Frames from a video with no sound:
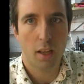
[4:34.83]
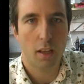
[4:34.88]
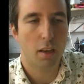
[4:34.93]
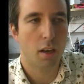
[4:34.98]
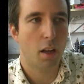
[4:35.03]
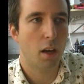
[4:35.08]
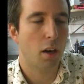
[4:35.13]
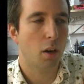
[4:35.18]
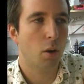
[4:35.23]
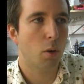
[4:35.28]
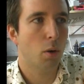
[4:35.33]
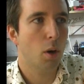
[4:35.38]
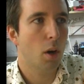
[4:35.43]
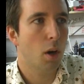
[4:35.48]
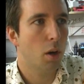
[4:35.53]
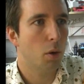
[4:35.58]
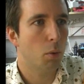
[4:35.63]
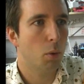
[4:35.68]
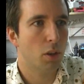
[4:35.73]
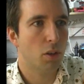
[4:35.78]
Now,
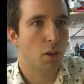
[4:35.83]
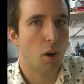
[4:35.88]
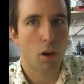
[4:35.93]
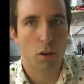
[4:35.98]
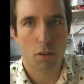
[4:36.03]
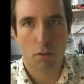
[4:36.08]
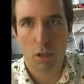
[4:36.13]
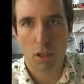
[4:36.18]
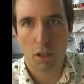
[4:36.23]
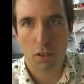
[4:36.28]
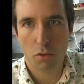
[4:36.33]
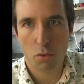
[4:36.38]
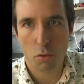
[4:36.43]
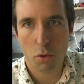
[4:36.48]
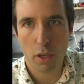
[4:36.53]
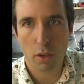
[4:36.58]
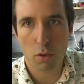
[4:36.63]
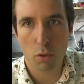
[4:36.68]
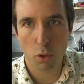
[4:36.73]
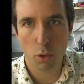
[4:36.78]
what our
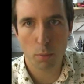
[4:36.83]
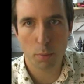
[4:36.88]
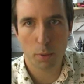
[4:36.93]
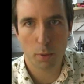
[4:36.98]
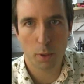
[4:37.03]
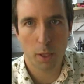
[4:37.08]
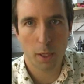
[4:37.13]
rocketry group